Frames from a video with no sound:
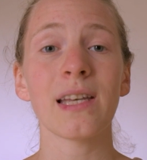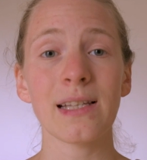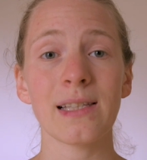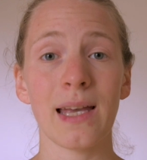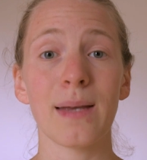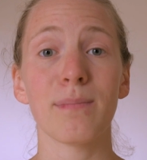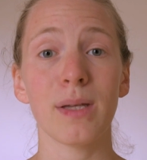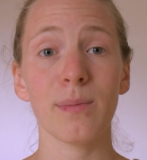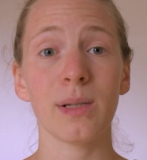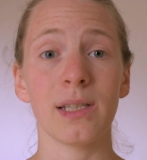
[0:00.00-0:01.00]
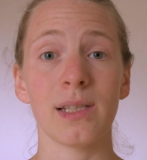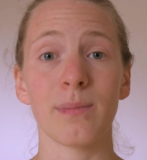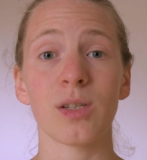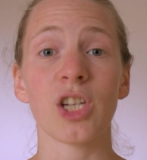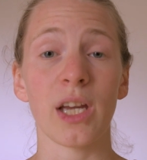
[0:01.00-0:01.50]
is a
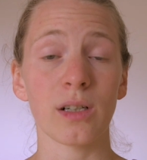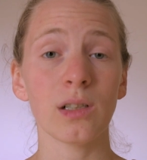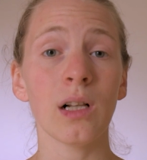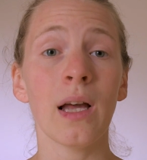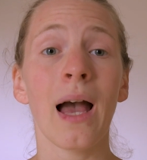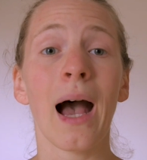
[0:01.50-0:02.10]
minimalism channel,